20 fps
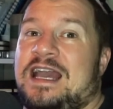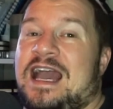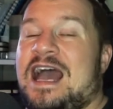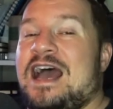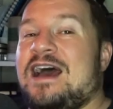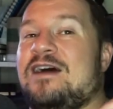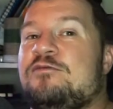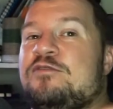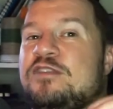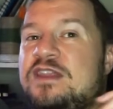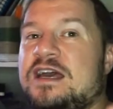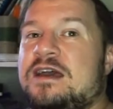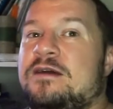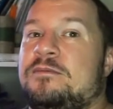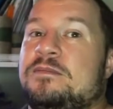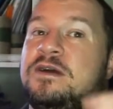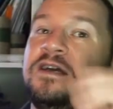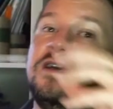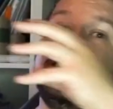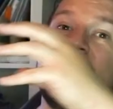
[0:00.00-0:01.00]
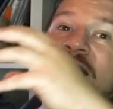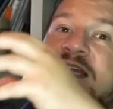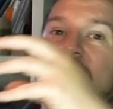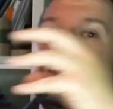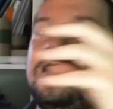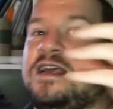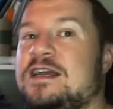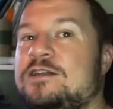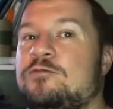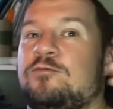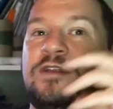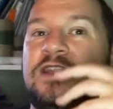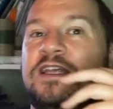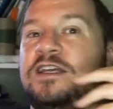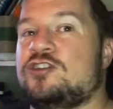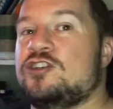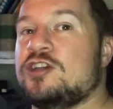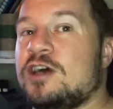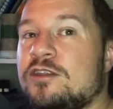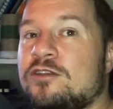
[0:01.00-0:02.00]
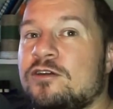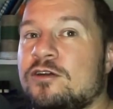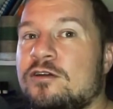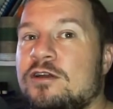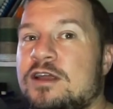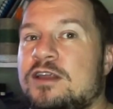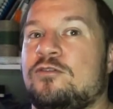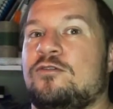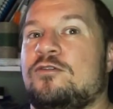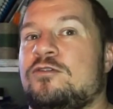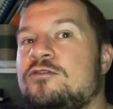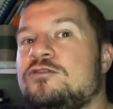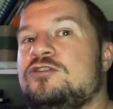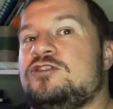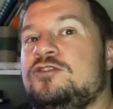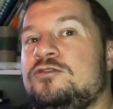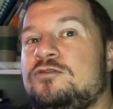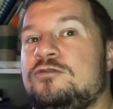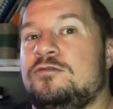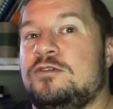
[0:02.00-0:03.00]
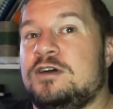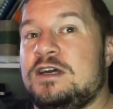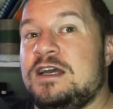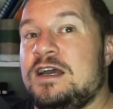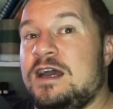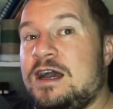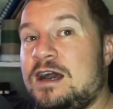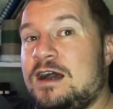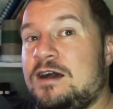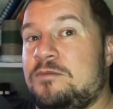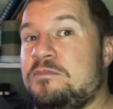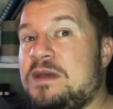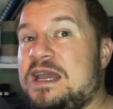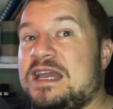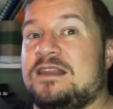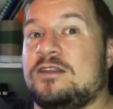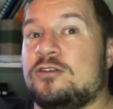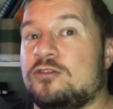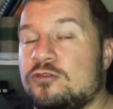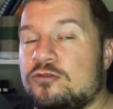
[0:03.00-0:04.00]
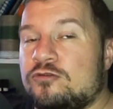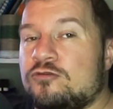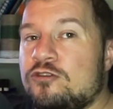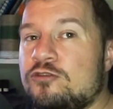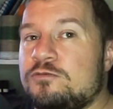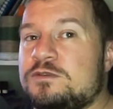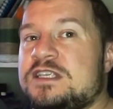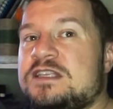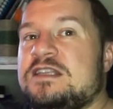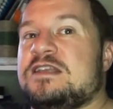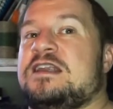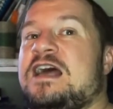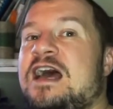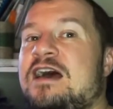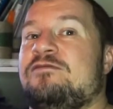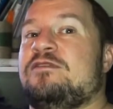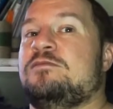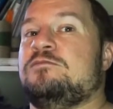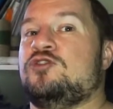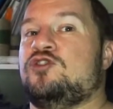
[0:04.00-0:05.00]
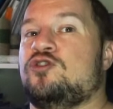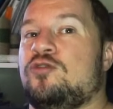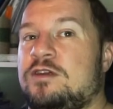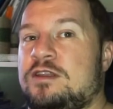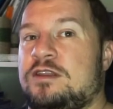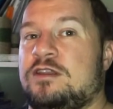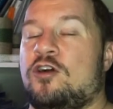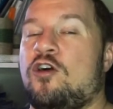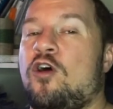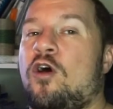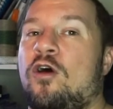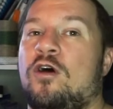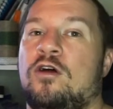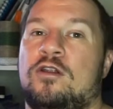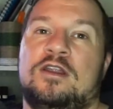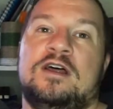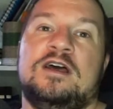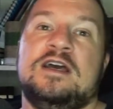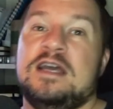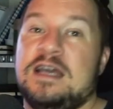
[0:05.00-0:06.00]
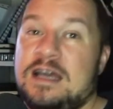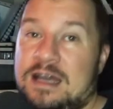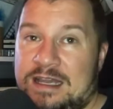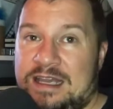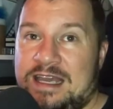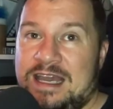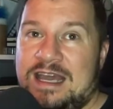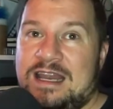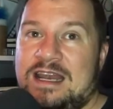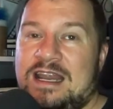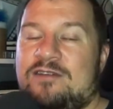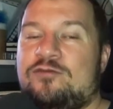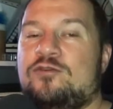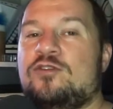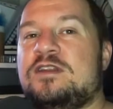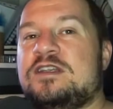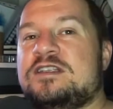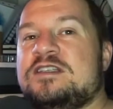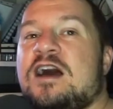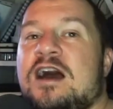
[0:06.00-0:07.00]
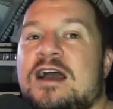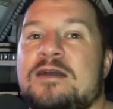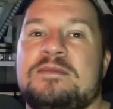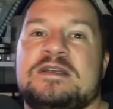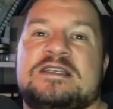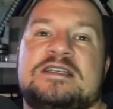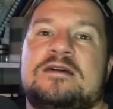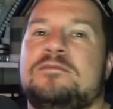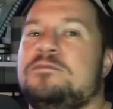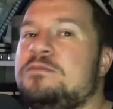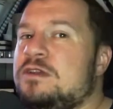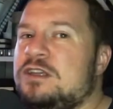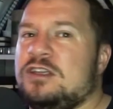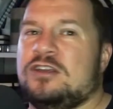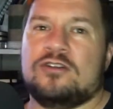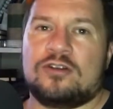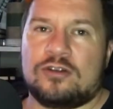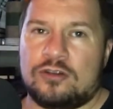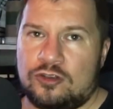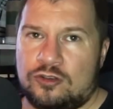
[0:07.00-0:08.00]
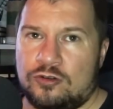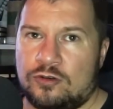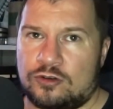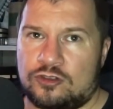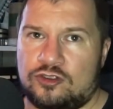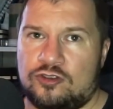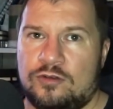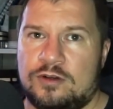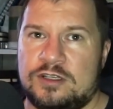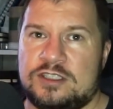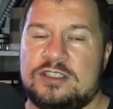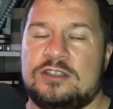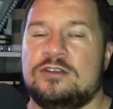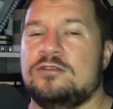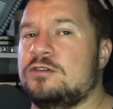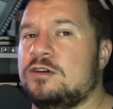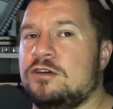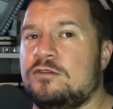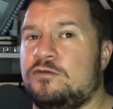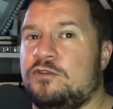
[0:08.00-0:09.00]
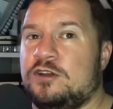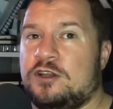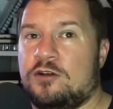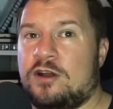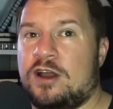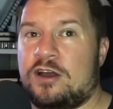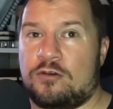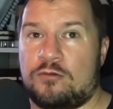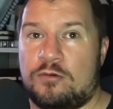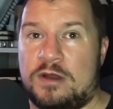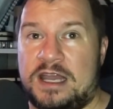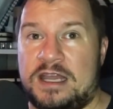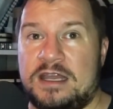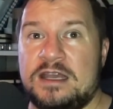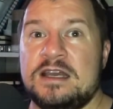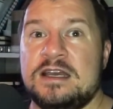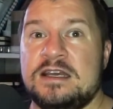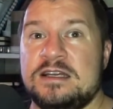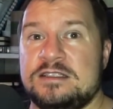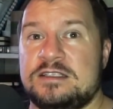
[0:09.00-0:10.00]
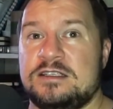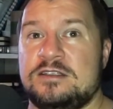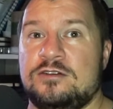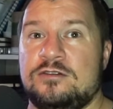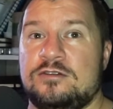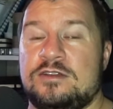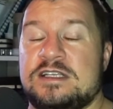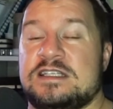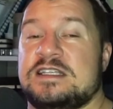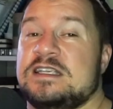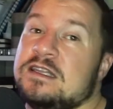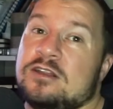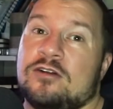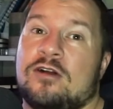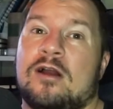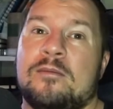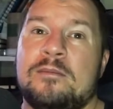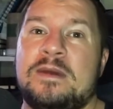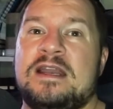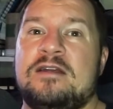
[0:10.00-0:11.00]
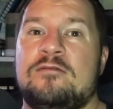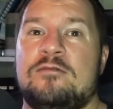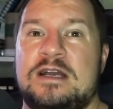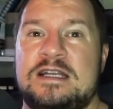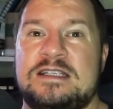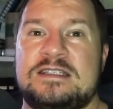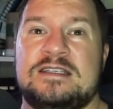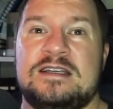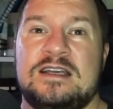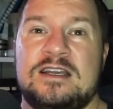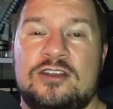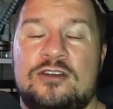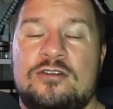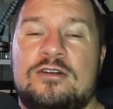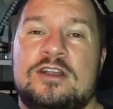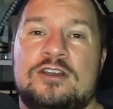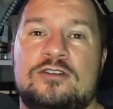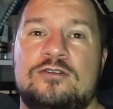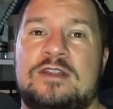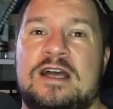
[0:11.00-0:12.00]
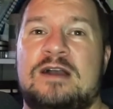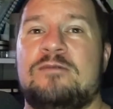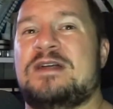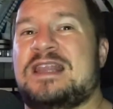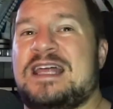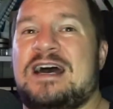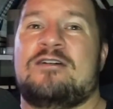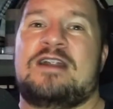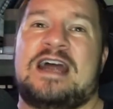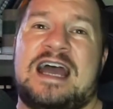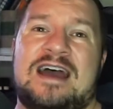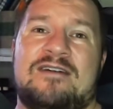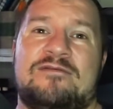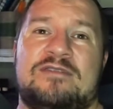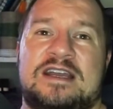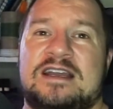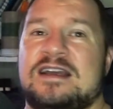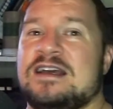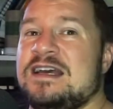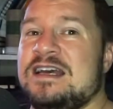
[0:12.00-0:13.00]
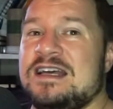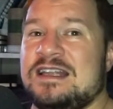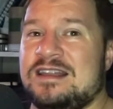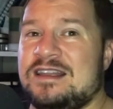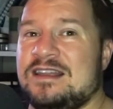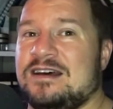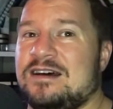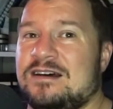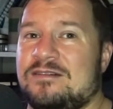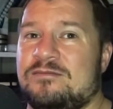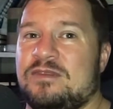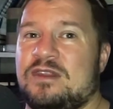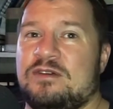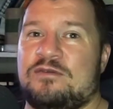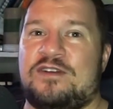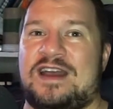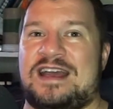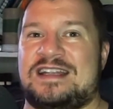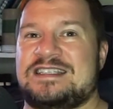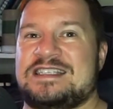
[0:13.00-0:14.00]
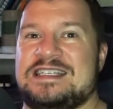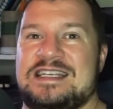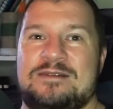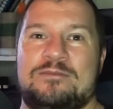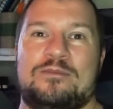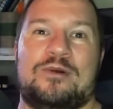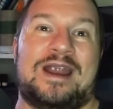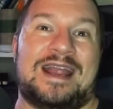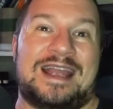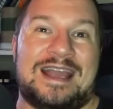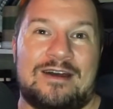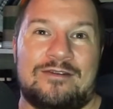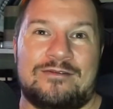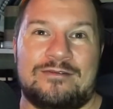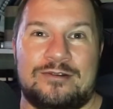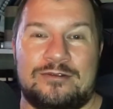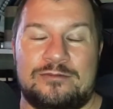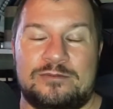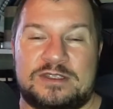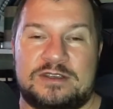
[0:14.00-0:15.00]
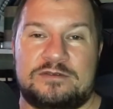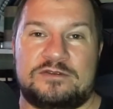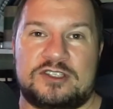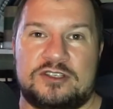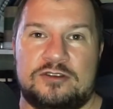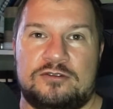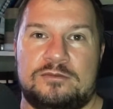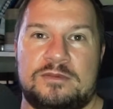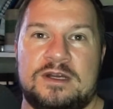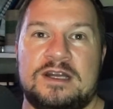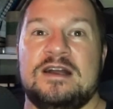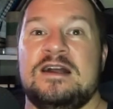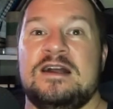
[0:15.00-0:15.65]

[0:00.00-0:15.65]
have them connect with each other in order to make little groups and then have them join the call again after the time is up. Your choice. You could figure out a way to do this. And there are many ways you can do that without having the fancy breakout rooms of Zoom.